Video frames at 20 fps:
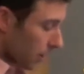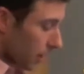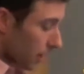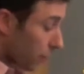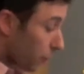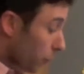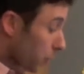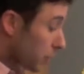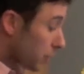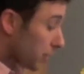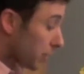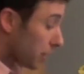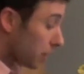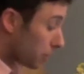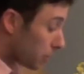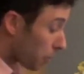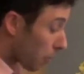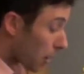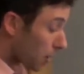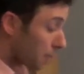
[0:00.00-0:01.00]

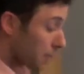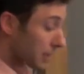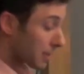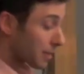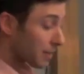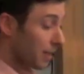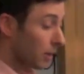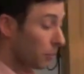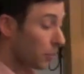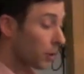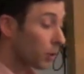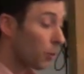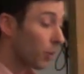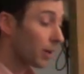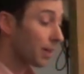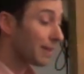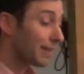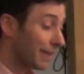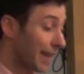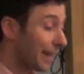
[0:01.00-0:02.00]
Unfortunately, the problem is, is that we don't
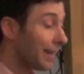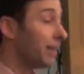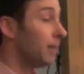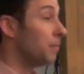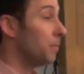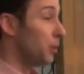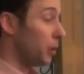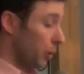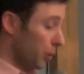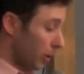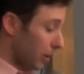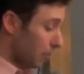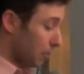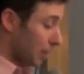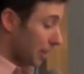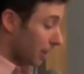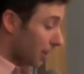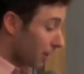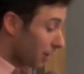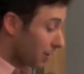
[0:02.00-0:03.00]
want to let him do it
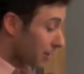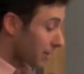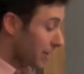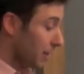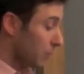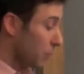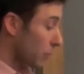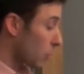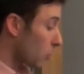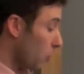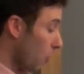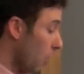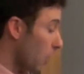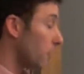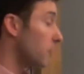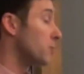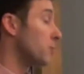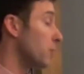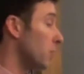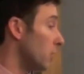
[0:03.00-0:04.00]
because it
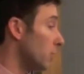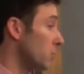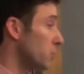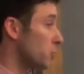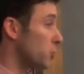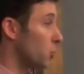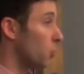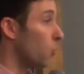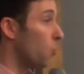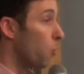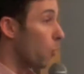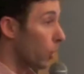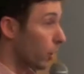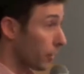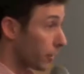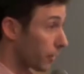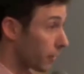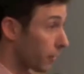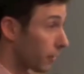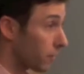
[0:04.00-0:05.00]
requires us to
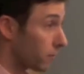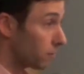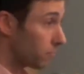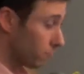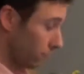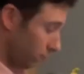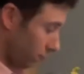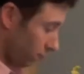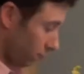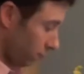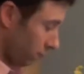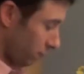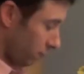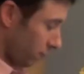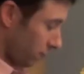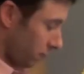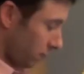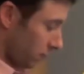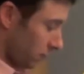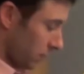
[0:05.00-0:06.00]
work. That's right.
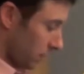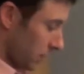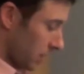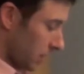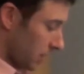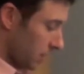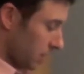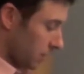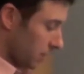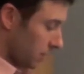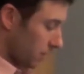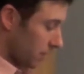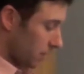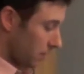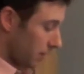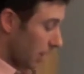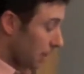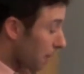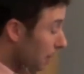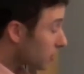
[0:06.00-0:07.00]
Amen.
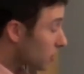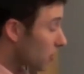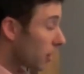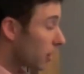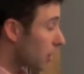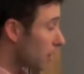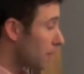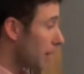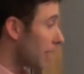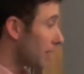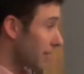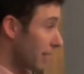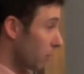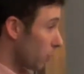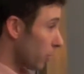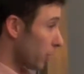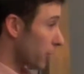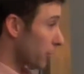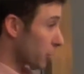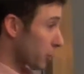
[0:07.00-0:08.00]
And I'm not talking about
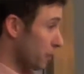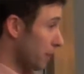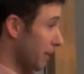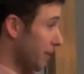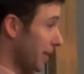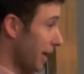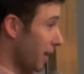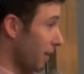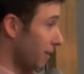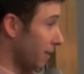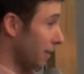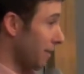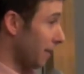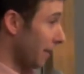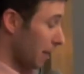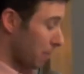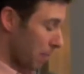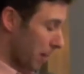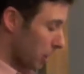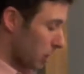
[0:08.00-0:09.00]
that worker's mentality
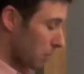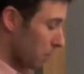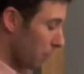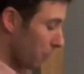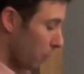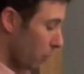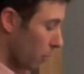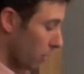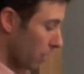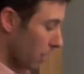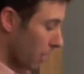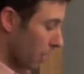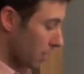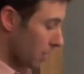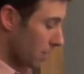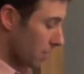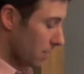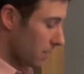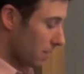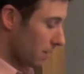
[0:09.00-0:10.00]
that I mentioned before,
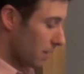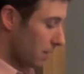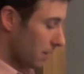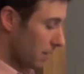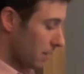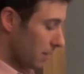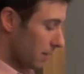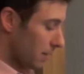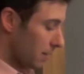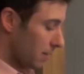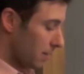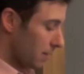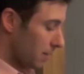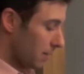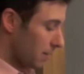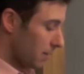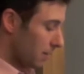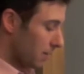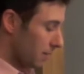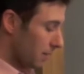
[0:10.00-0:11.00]
guys,
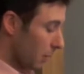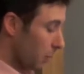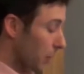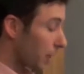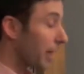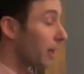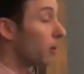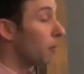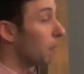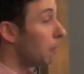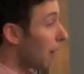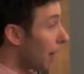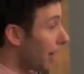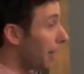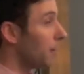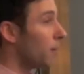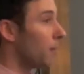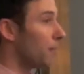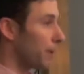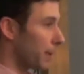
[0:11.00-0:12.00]
that will get our
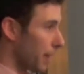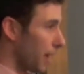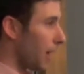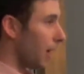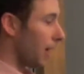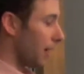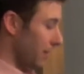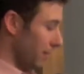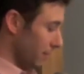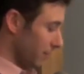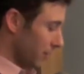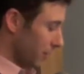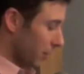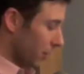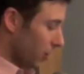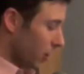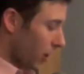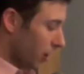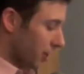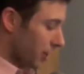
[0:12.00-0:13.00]
mind off of God and
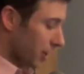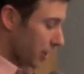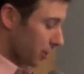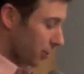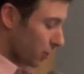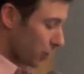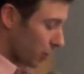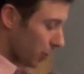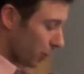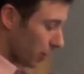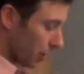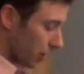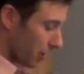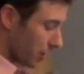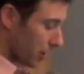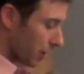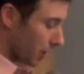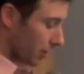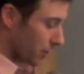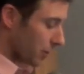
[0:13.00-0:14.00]
causing us to do it
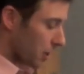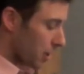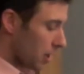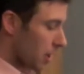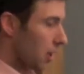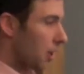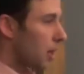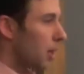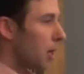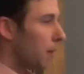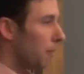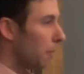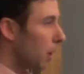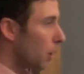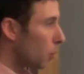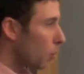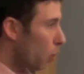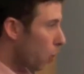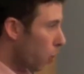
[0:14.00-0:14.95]
ourselves, but